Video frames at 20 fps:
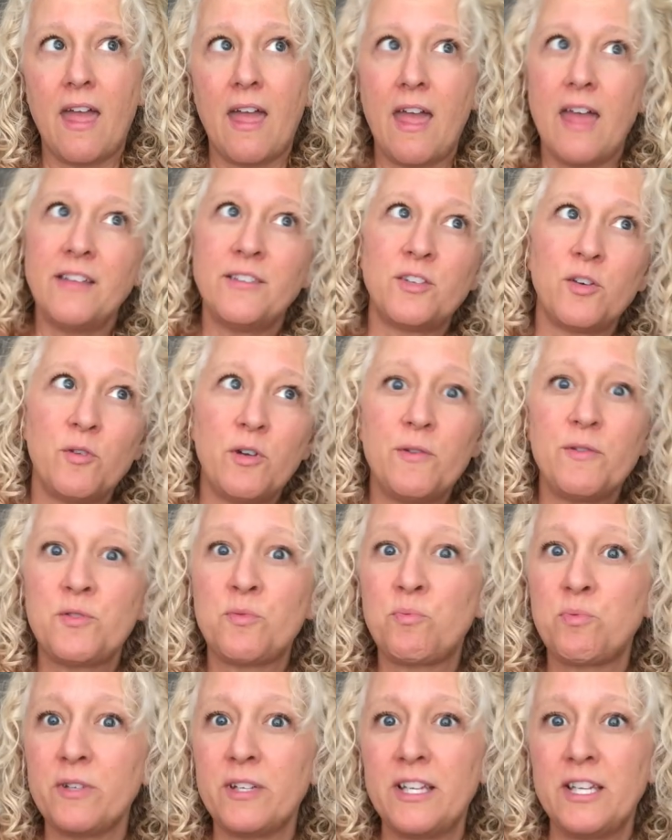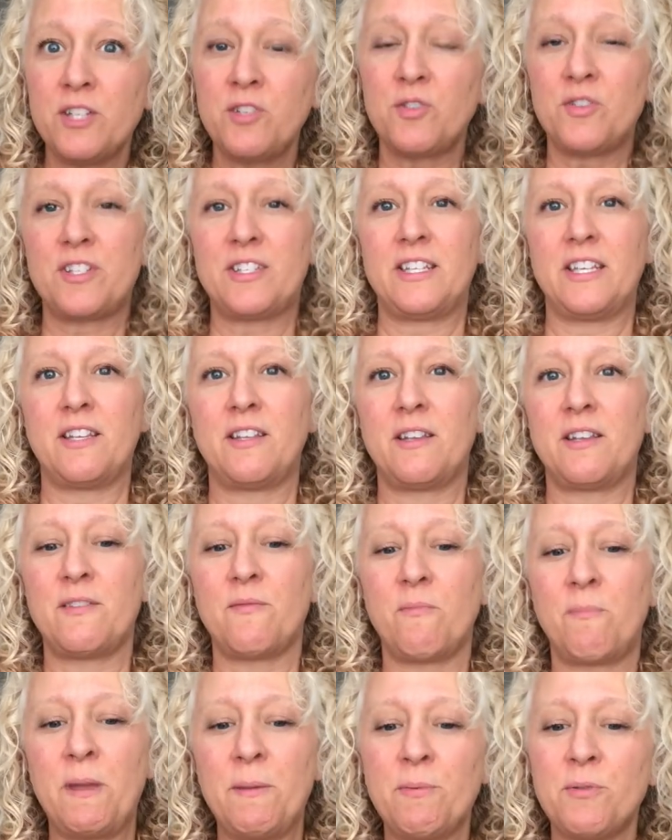and so it was really interesting
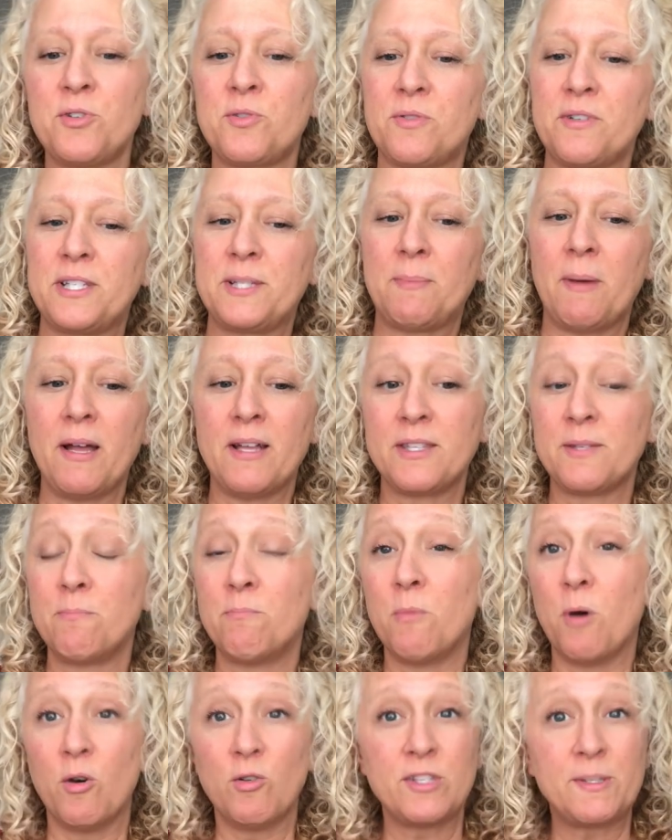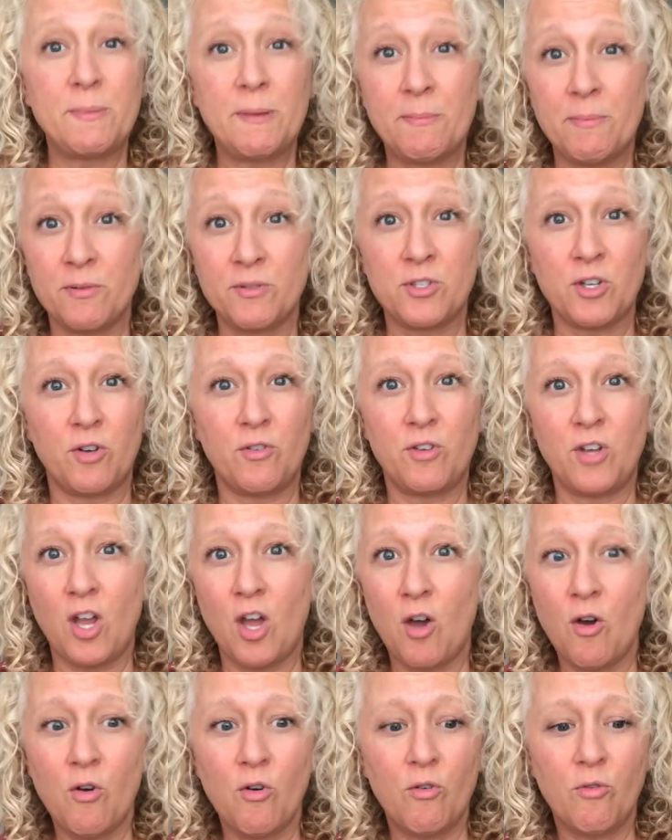people's response. Most people don't
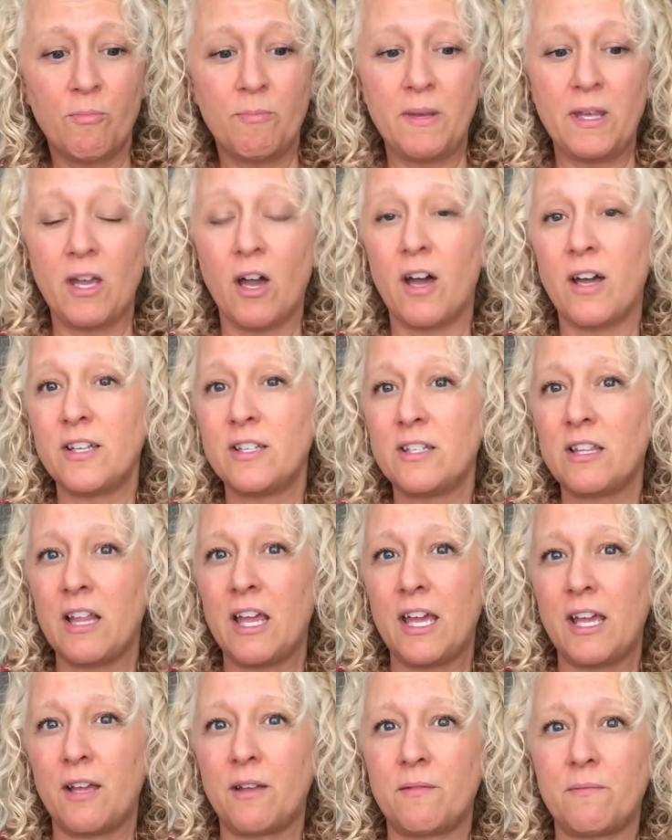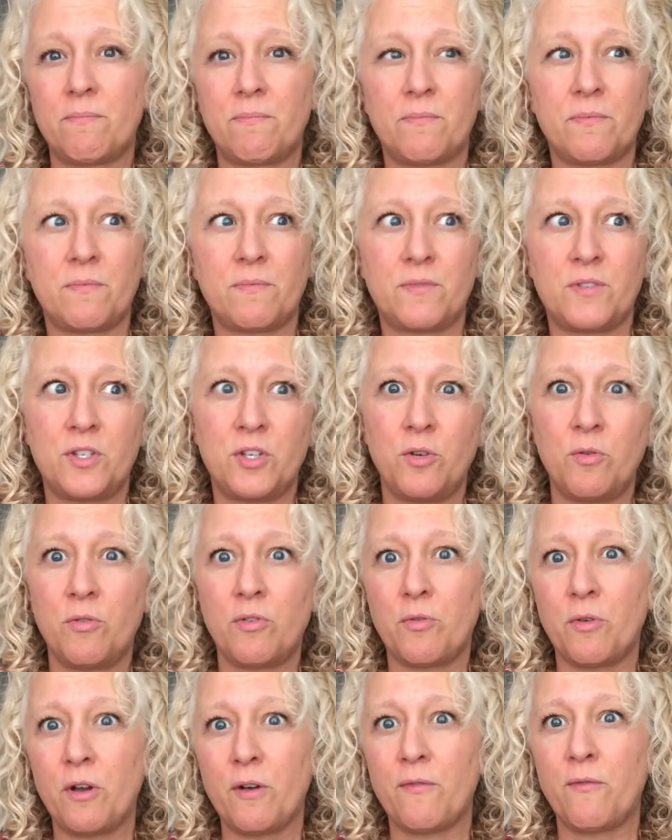know beyond like two,
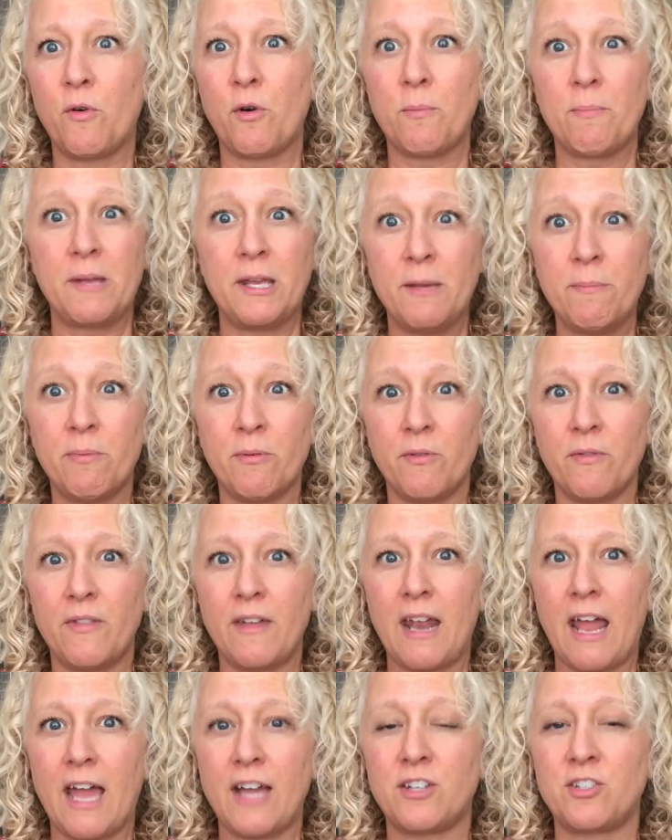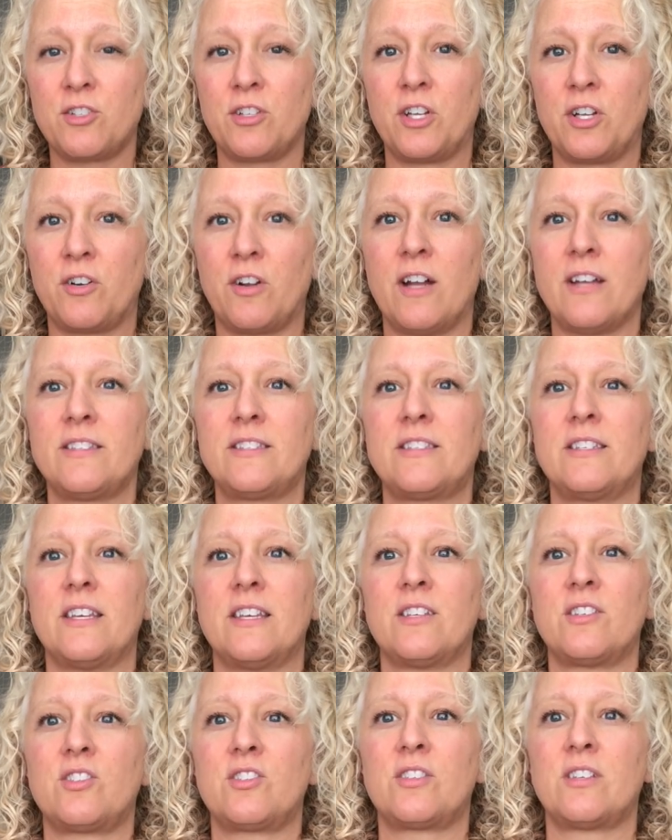three, or four people that actually cross
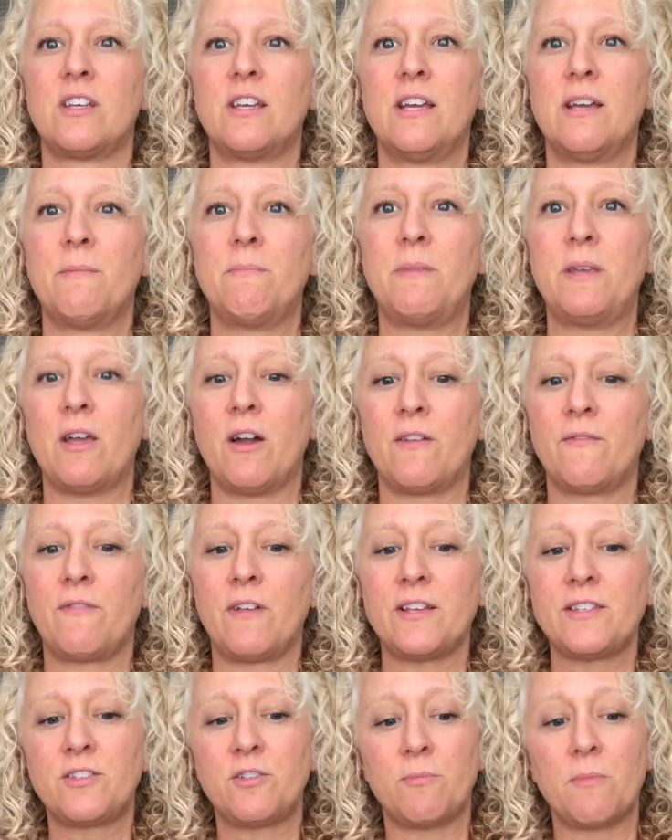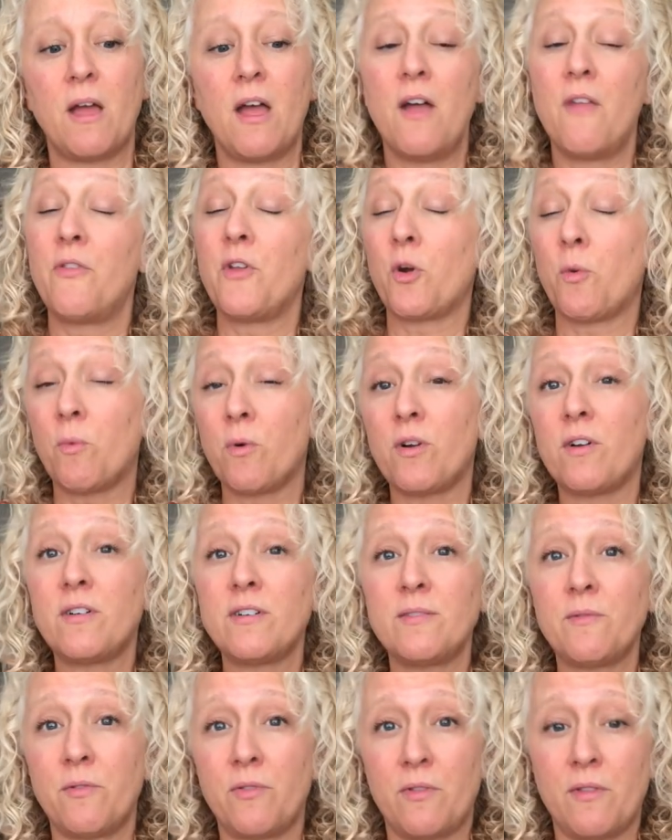stitch beyond floss tube. There
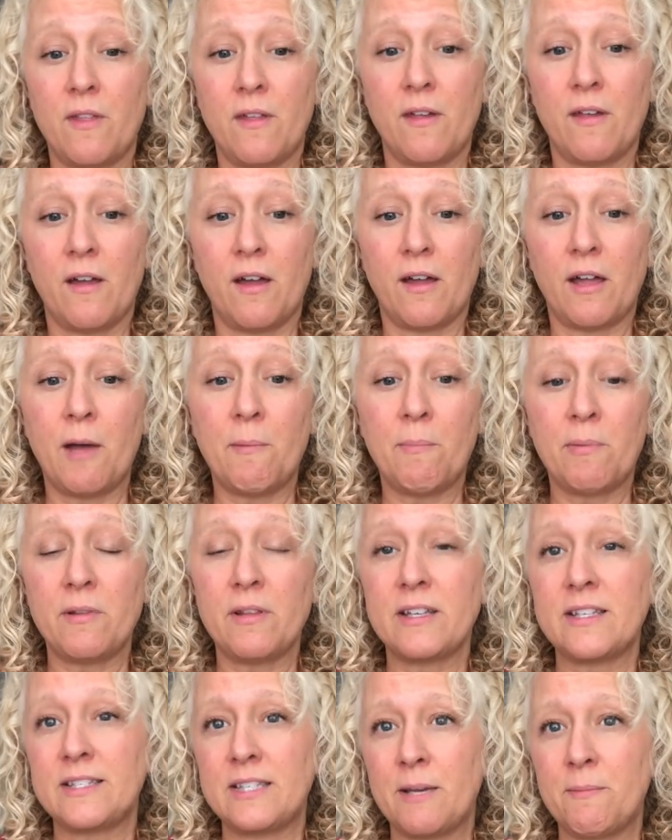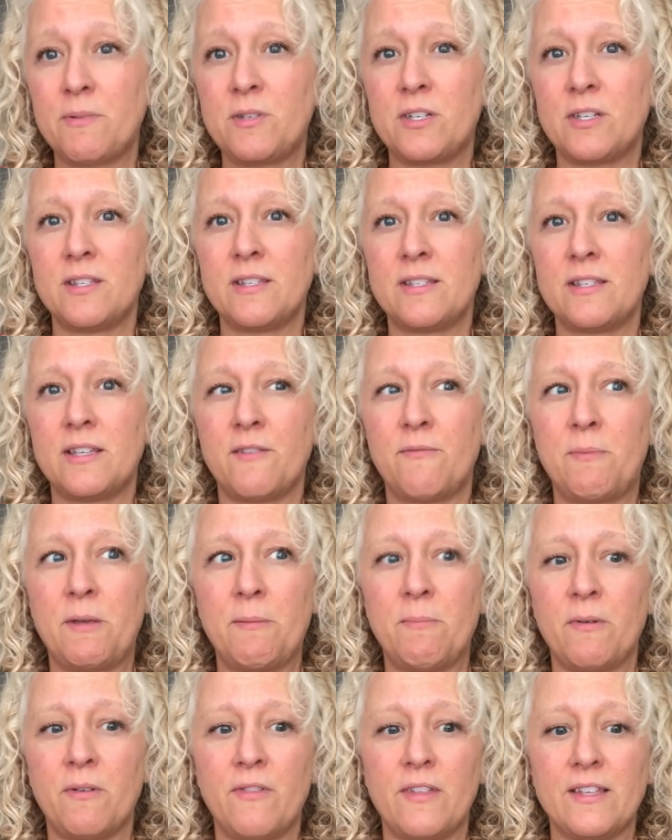were a couple exceptions of
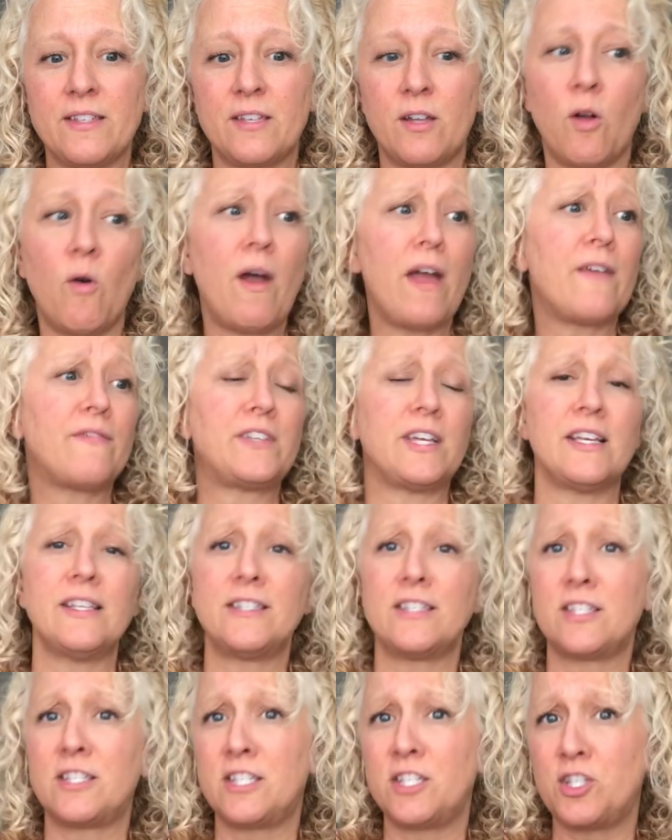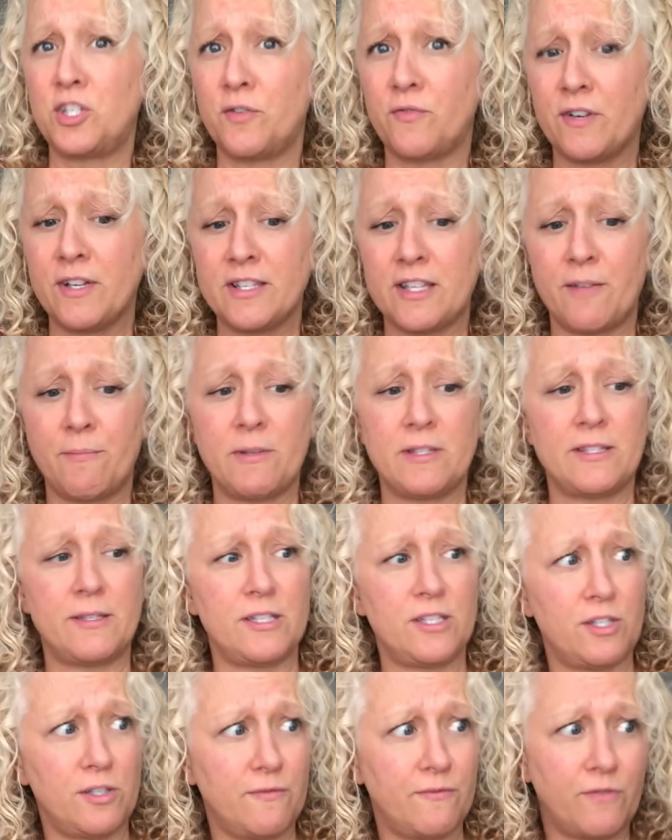people that said, oh, I have tons of stitchy friends. I've been
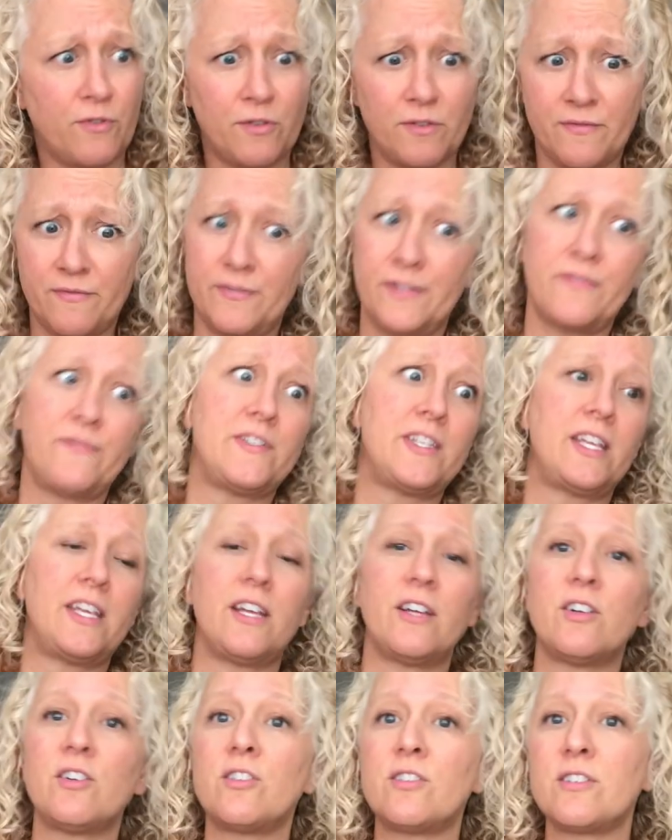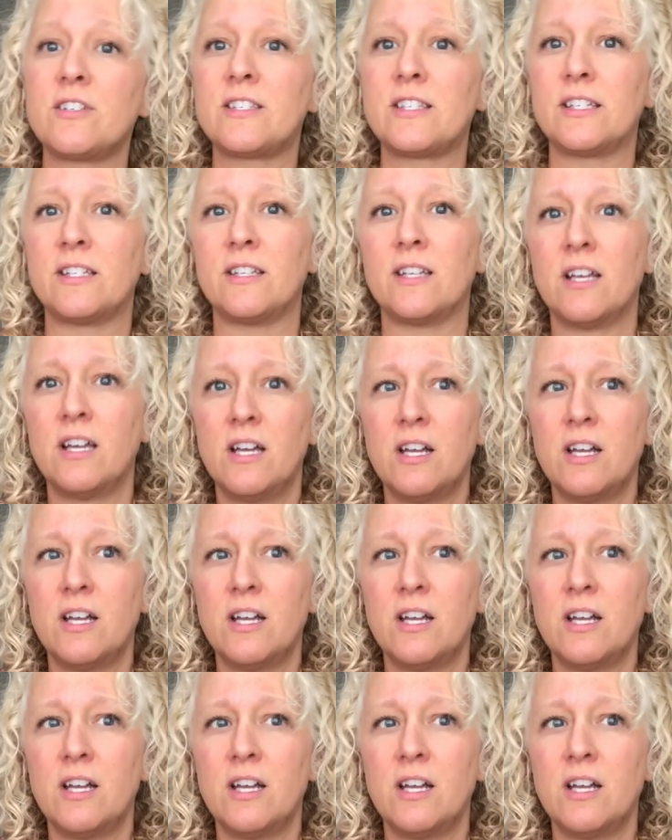stitching for 50 years. And